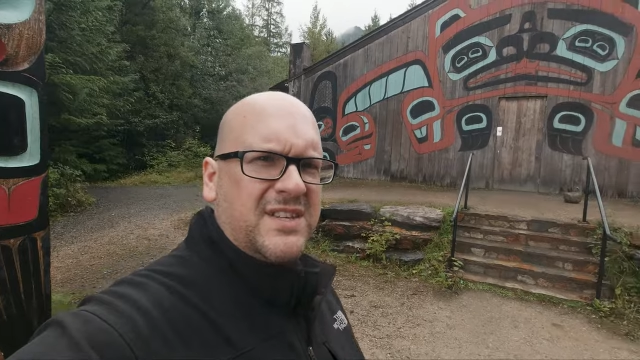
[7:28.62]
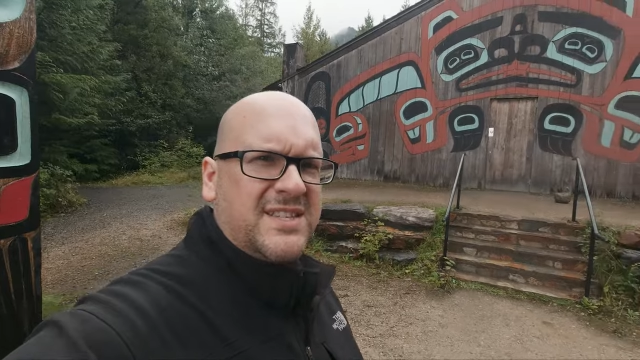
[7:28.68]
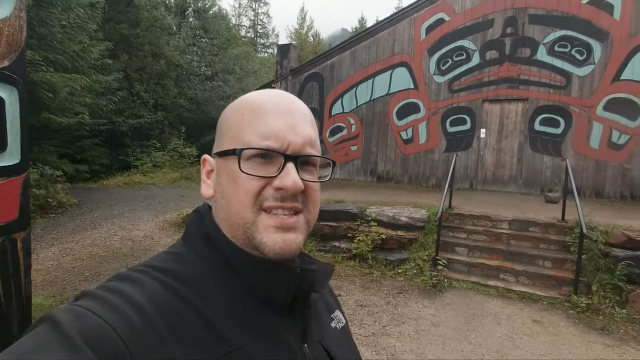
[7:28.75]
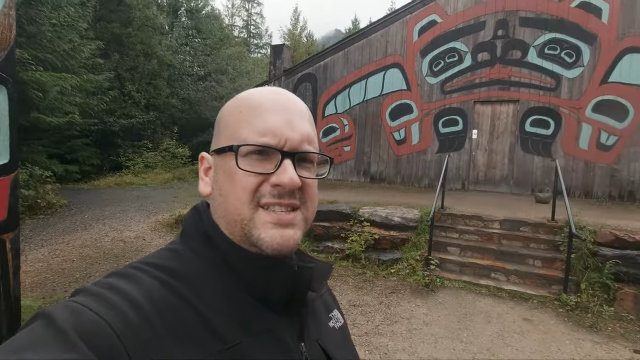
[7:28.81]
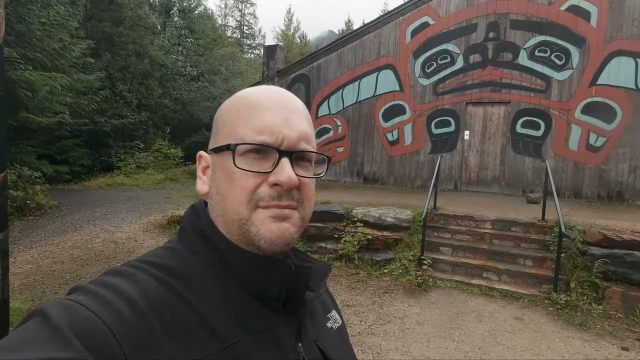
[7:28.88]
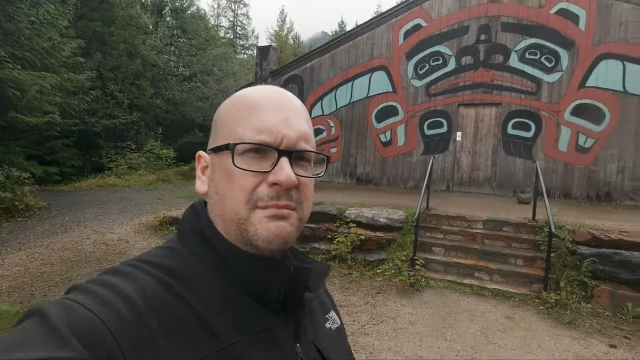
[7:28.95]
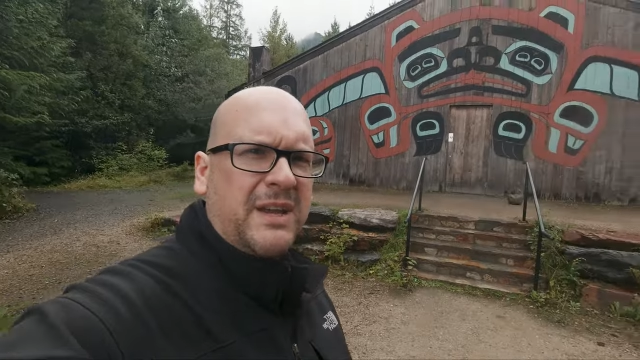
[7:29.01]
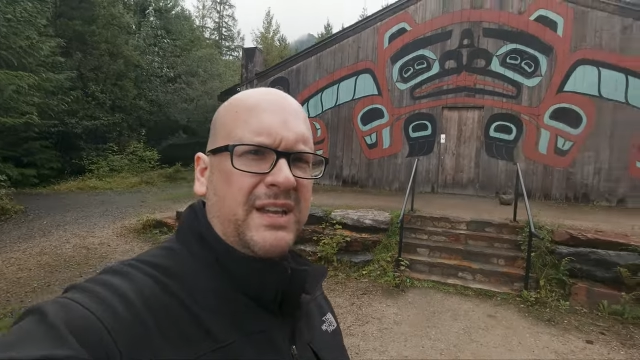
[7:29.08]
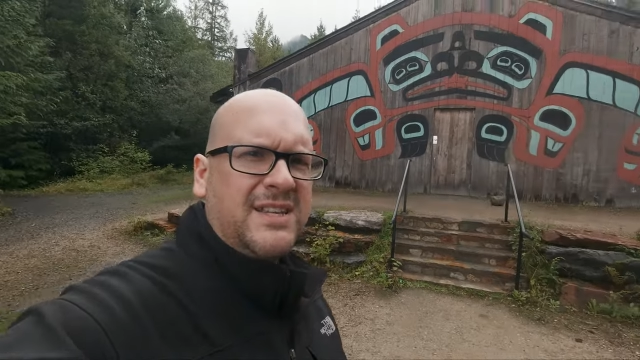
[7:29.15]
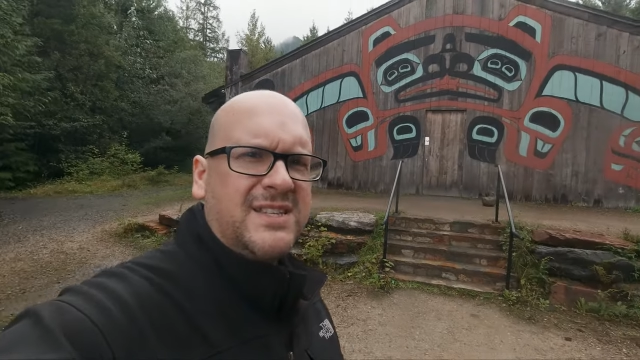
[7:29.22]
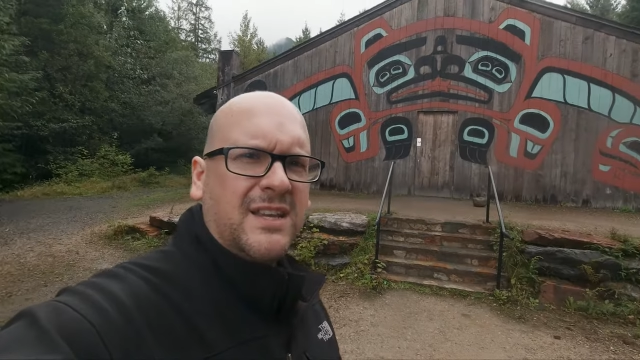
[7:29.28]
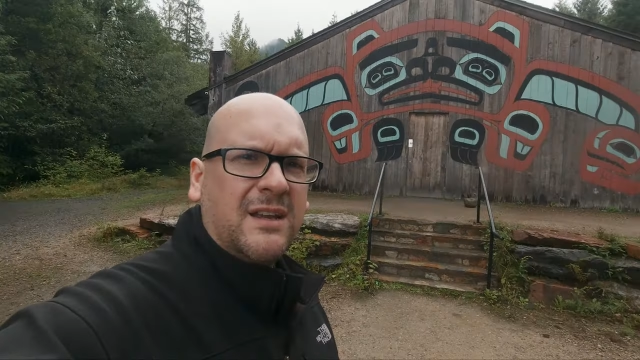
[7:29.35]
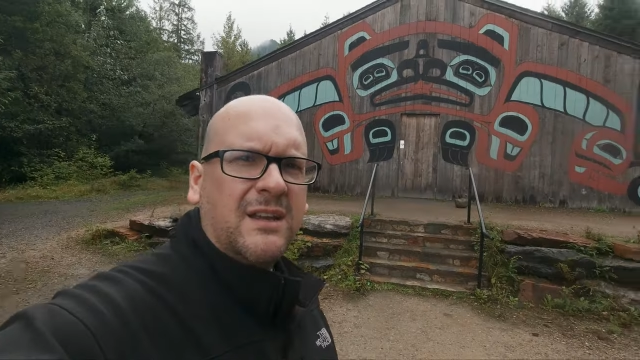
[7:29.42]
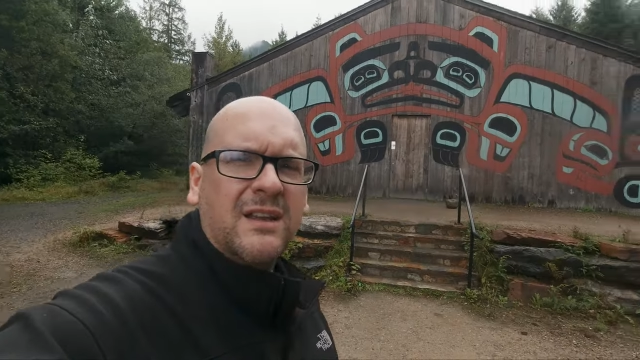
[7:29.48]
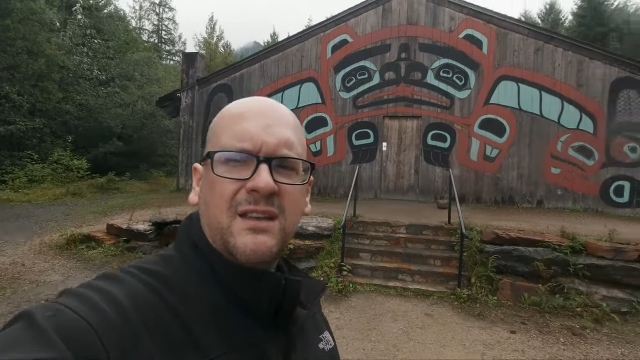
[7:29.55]
this is
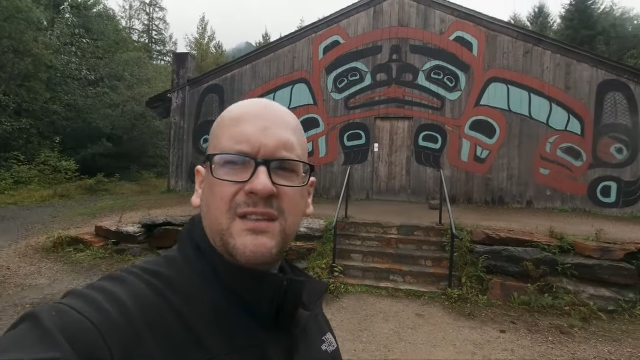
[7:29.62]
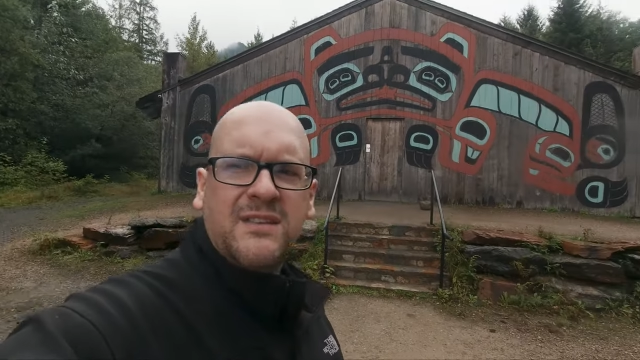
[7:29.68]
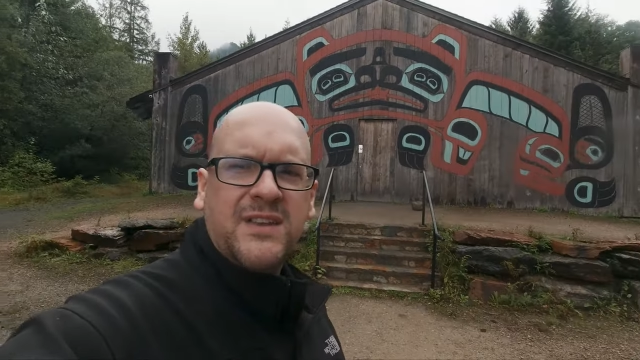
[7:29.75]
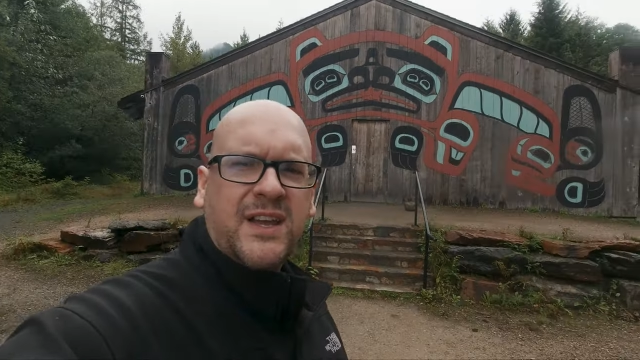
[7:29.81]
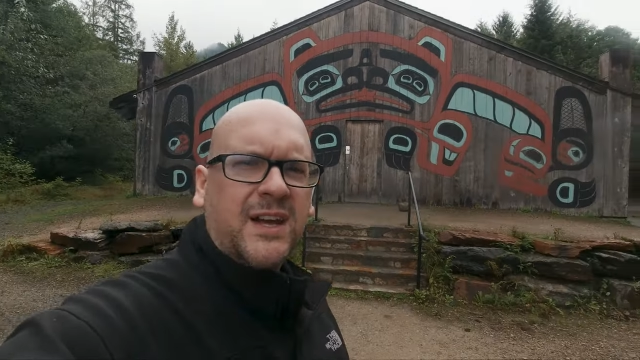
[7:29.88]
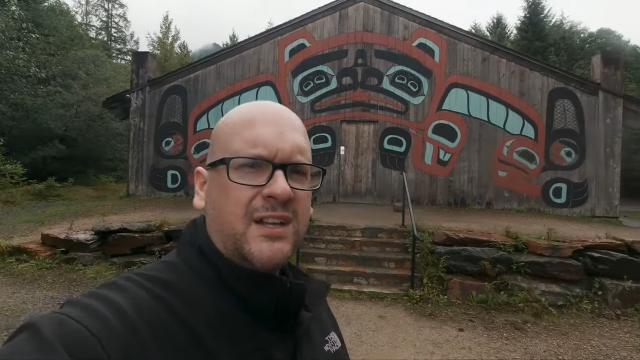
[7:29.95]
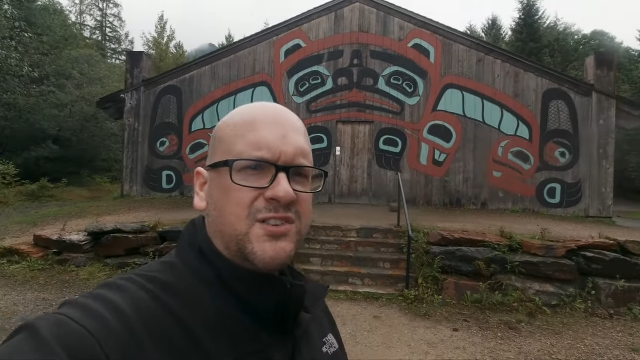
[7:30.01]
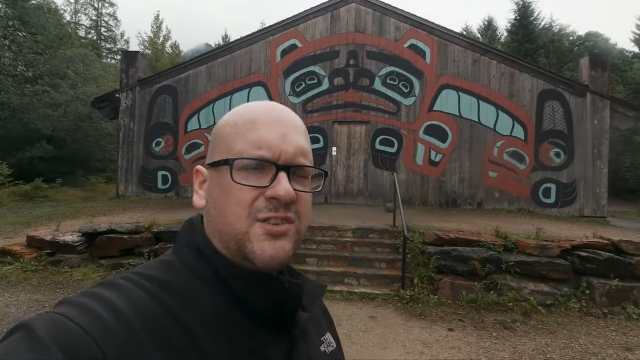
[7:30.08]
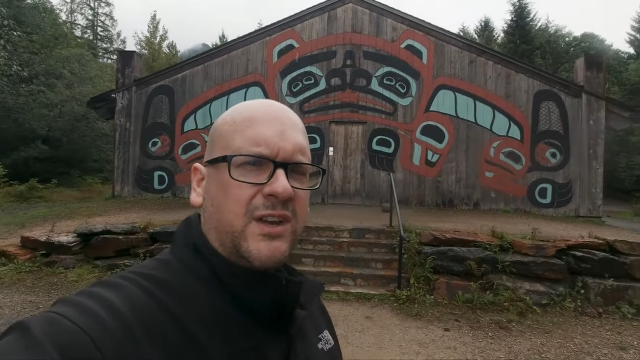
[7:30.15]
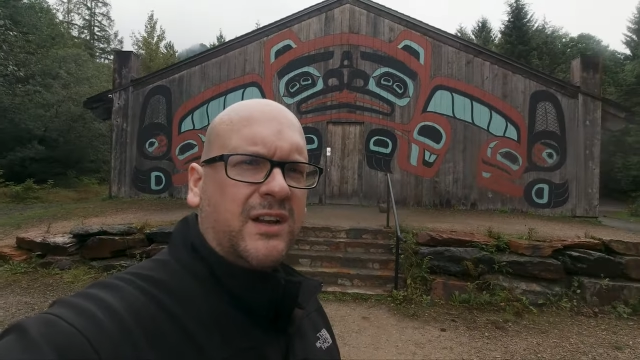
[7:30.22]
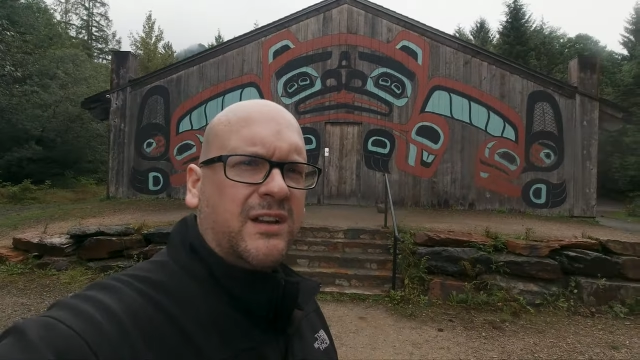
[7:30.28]
amazing. The culture